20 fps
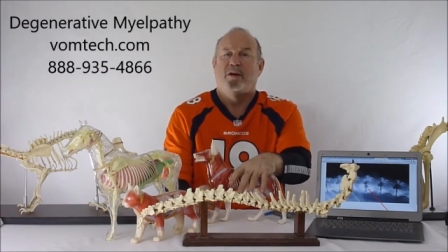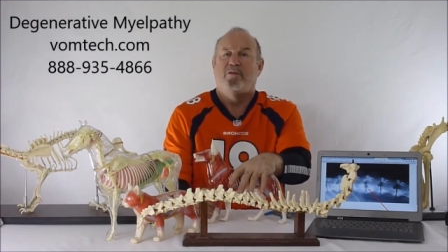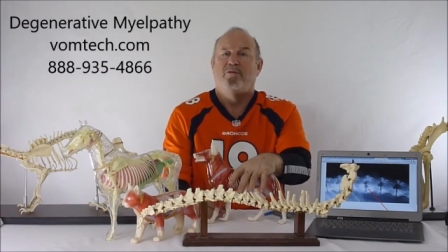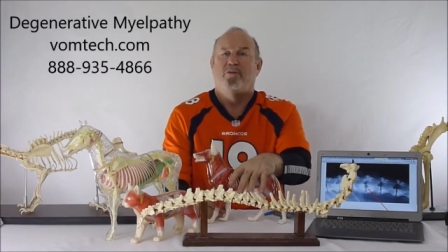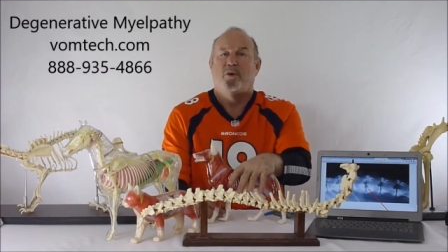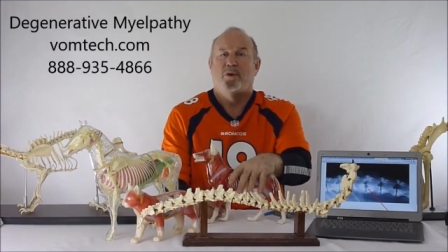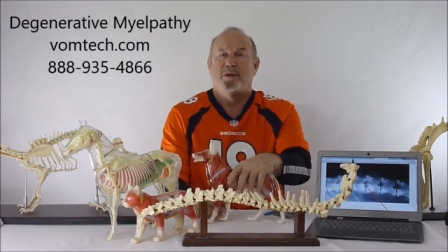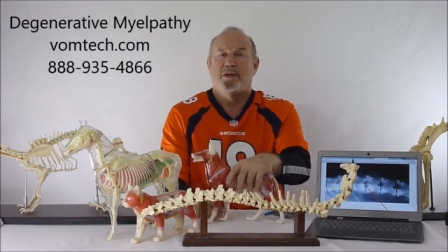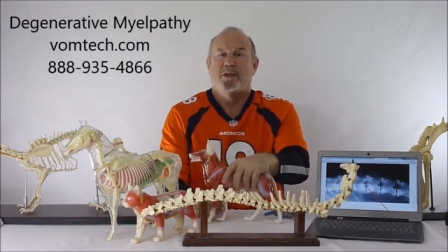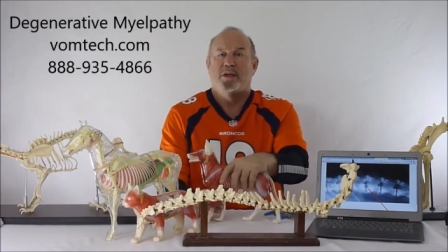at
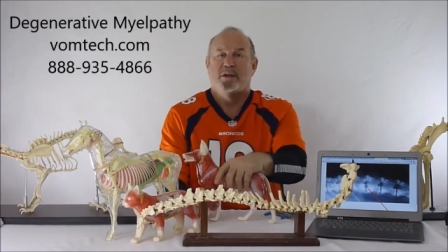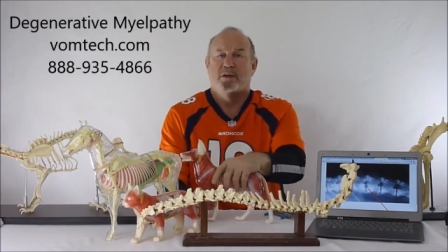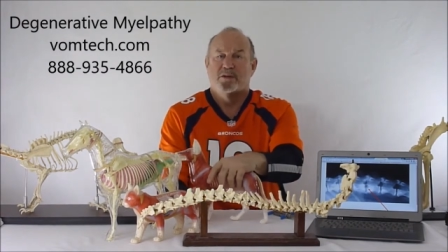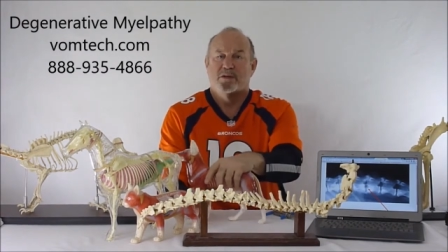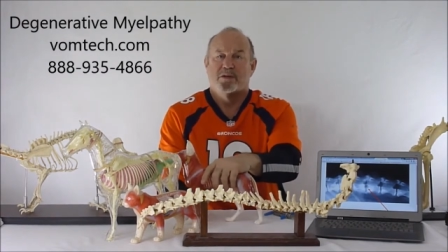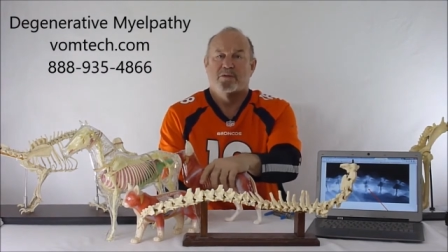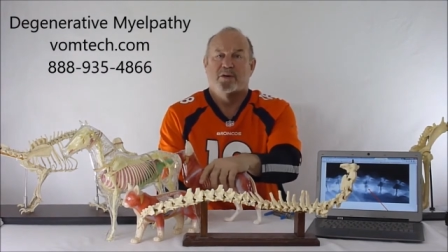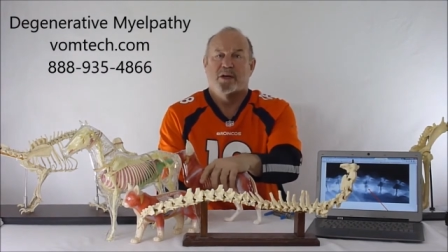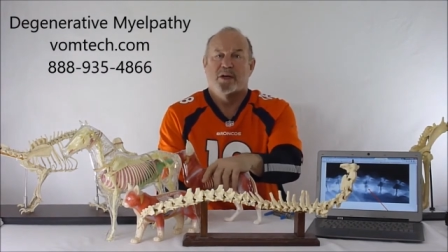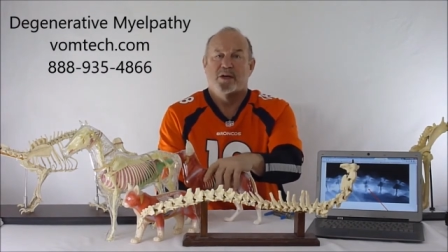14
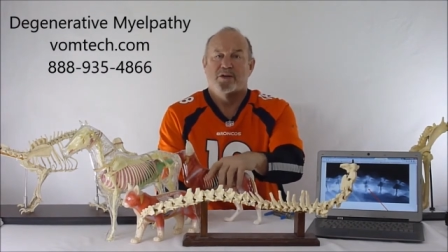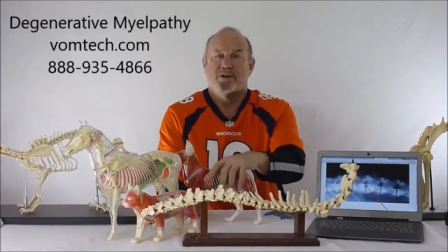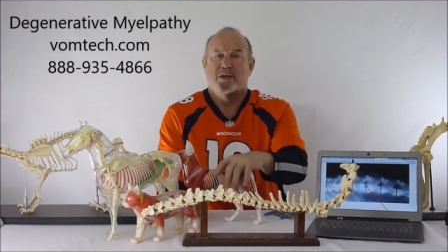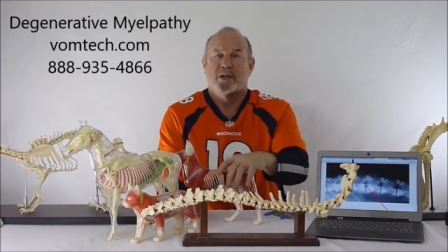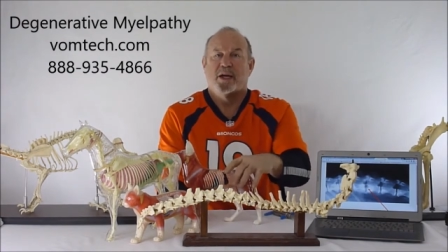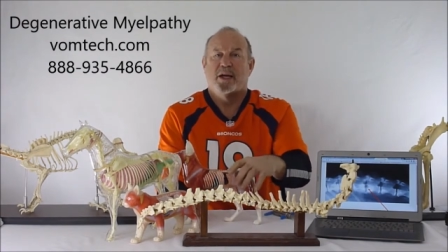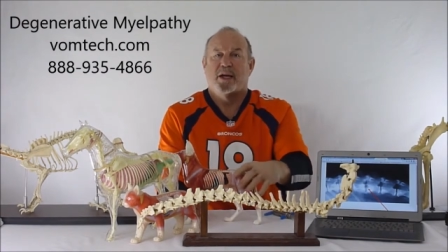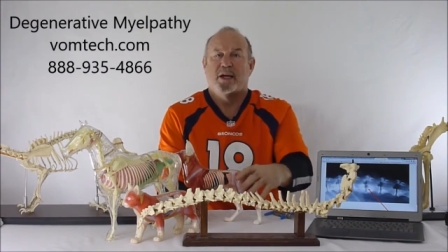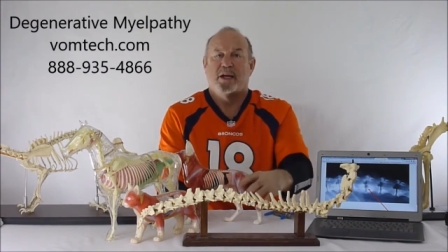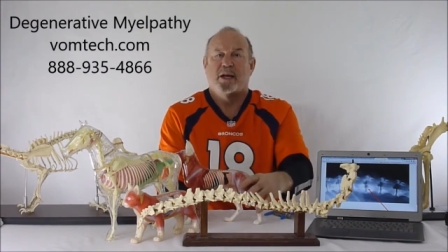years of age and
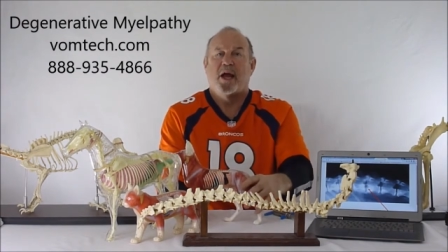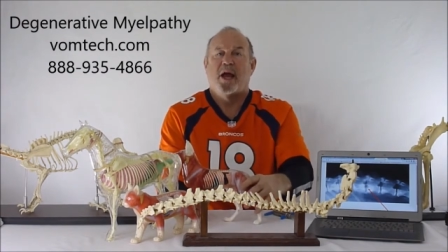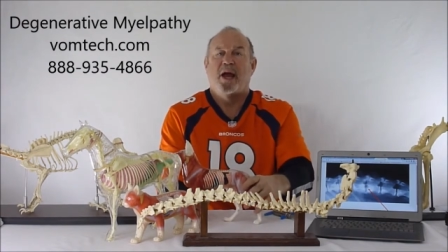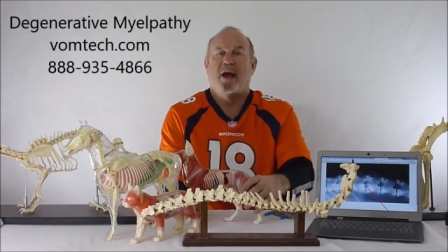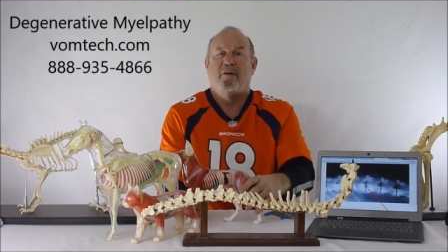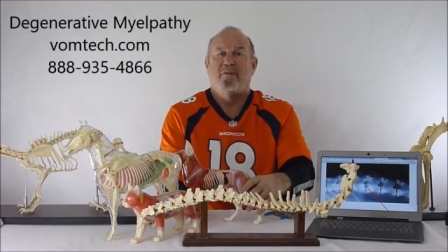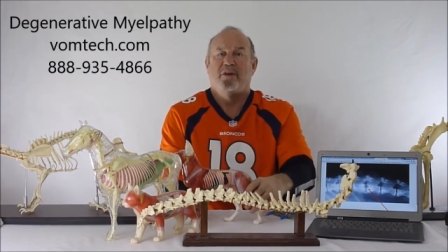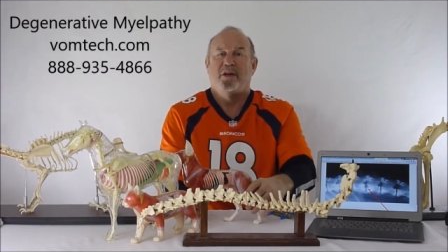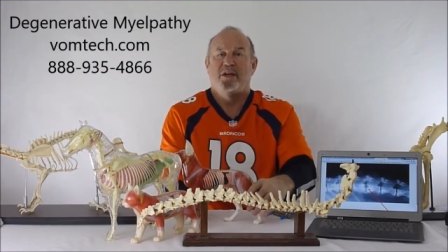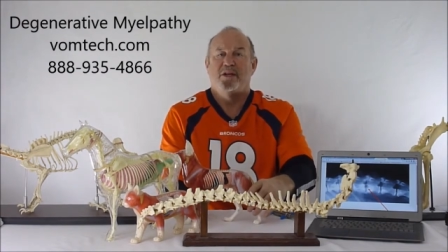can't
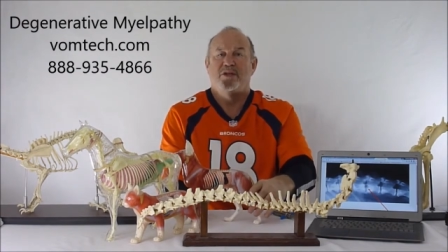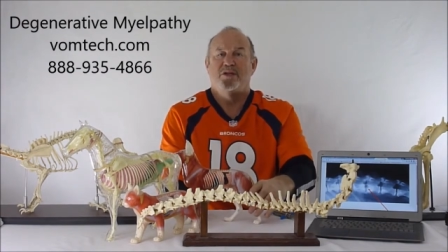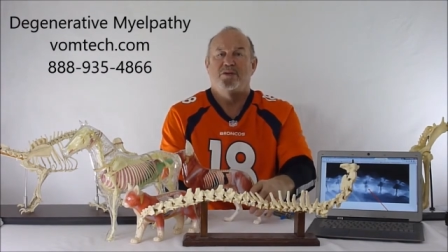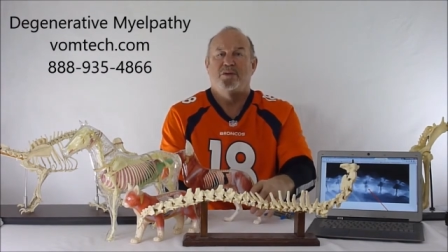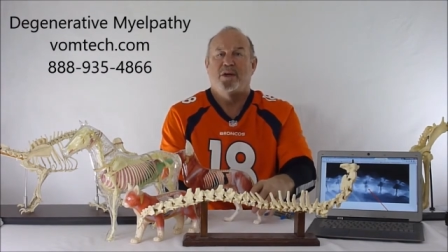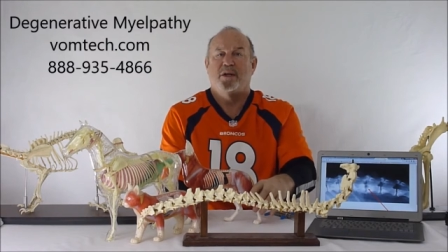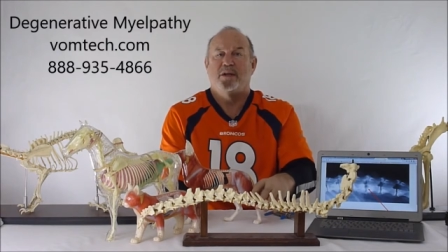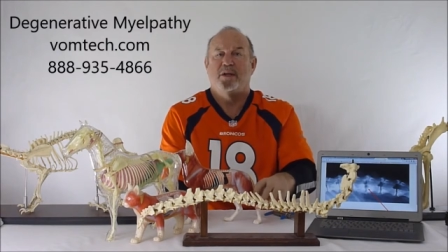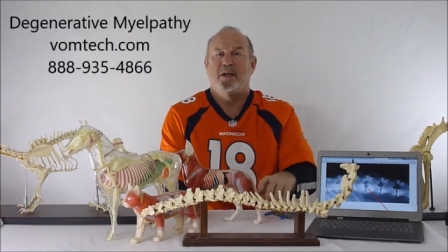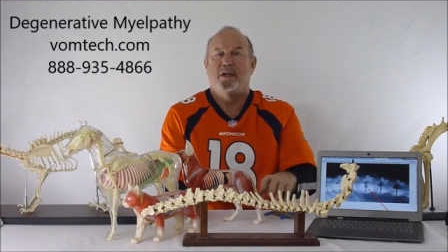have any
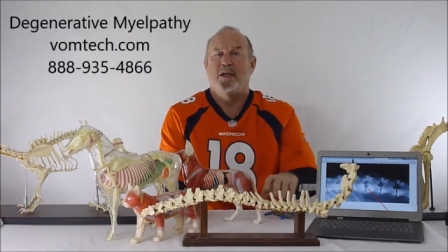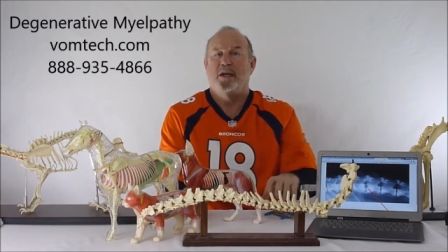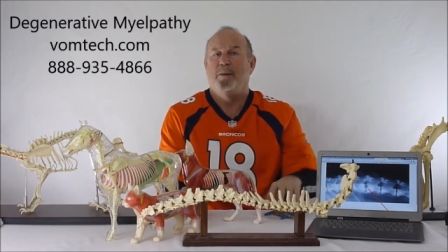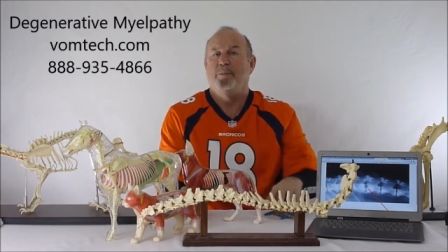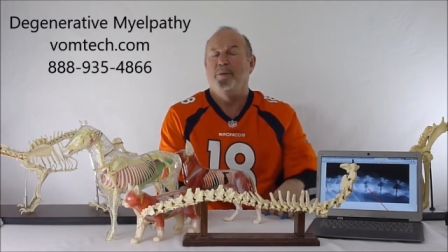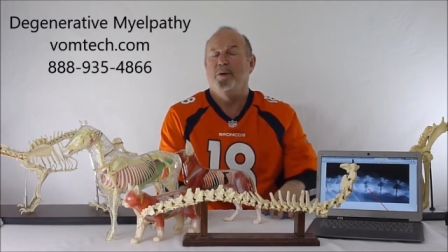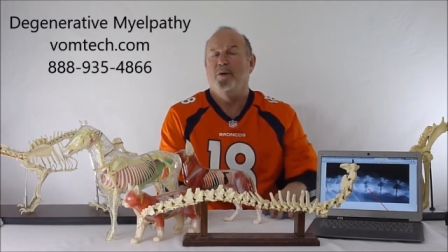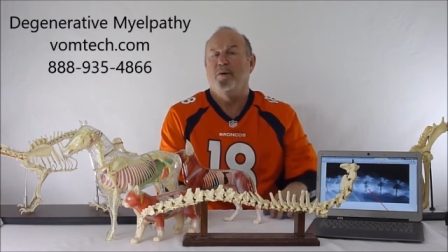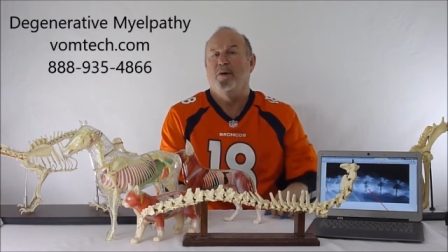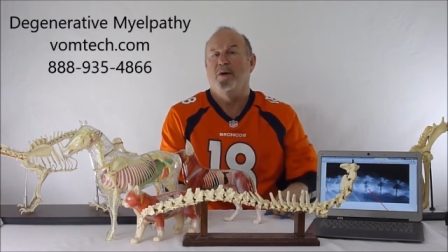strength to get
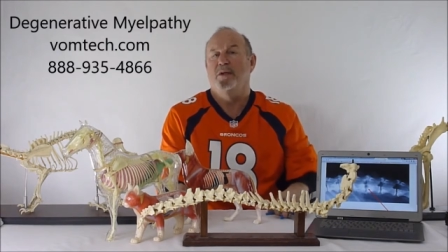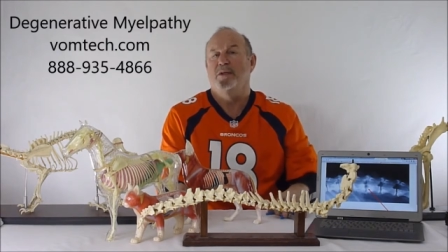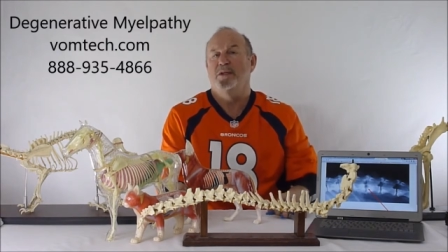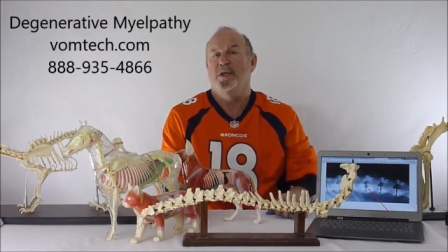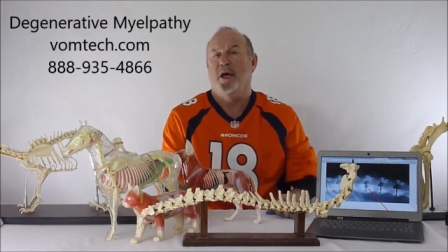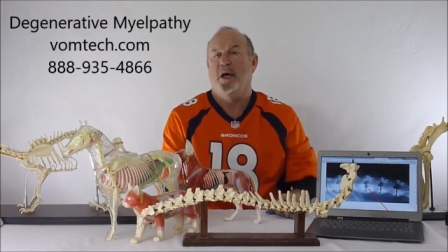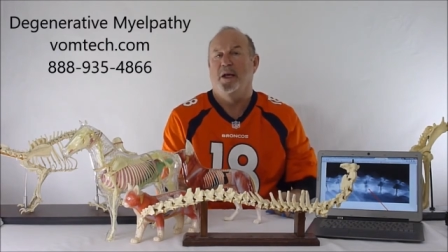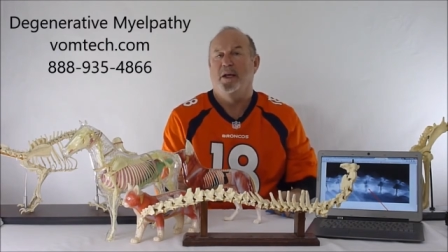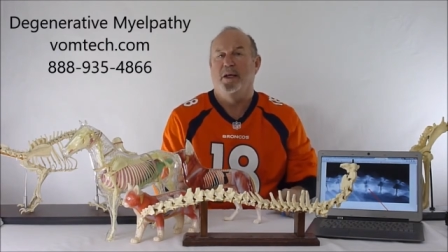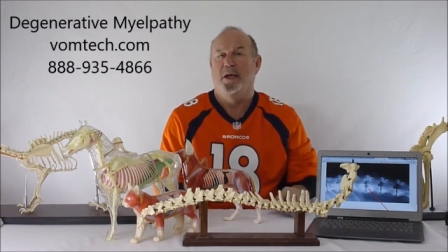up and go
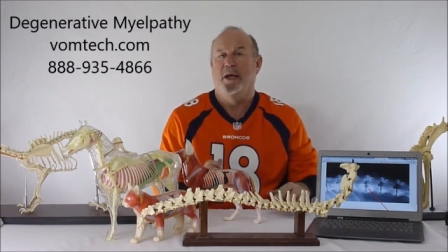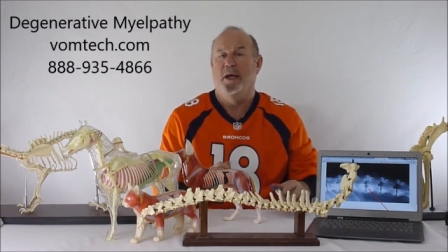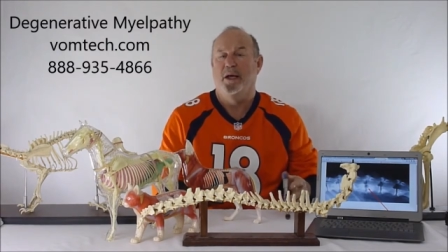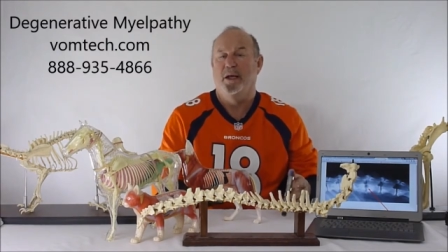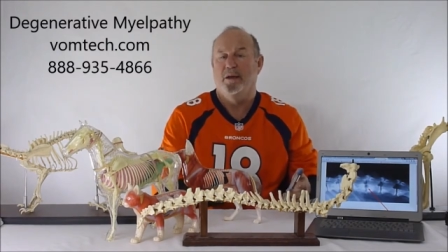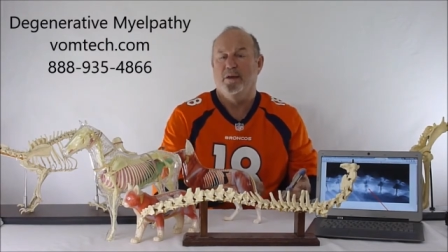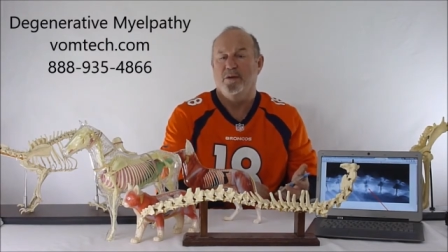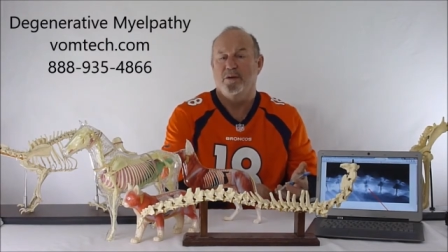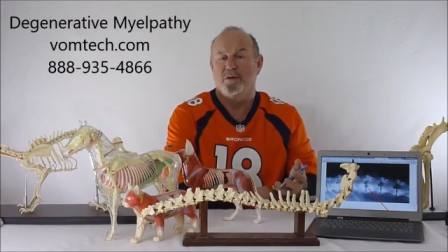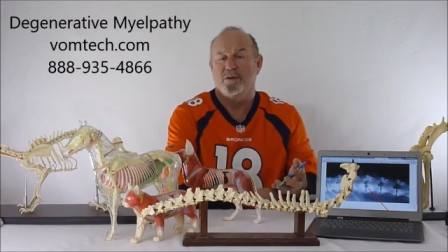outside
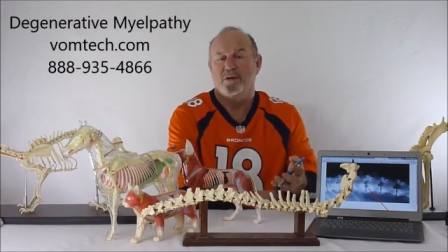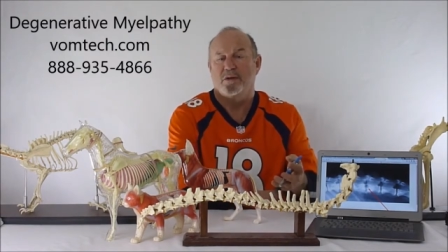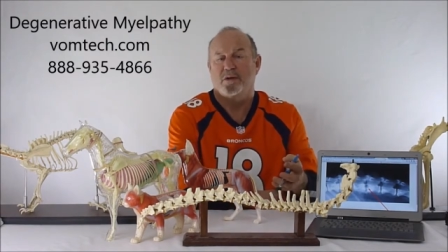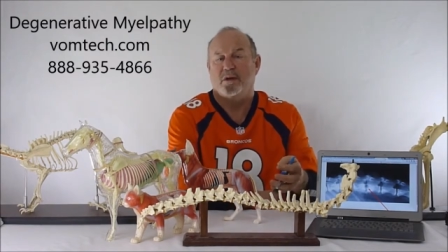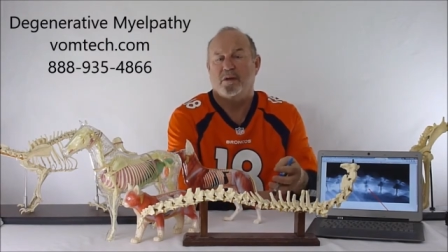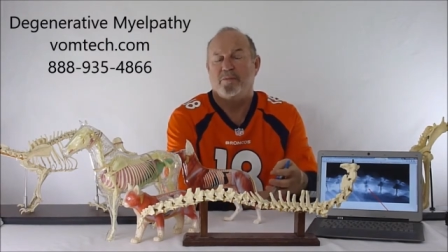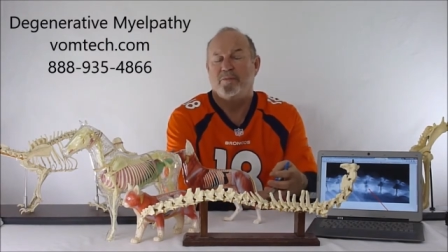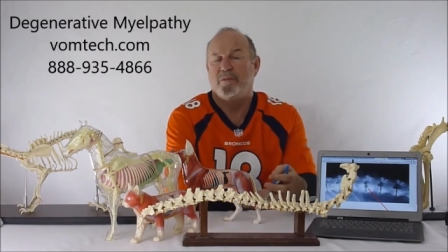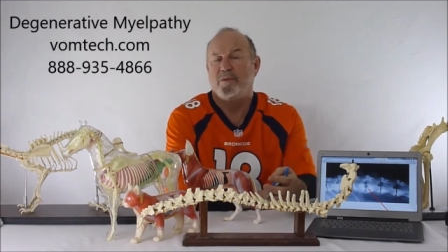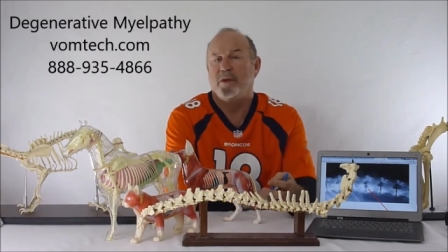and use
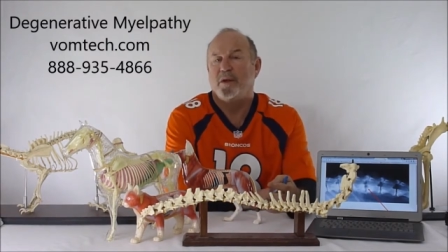the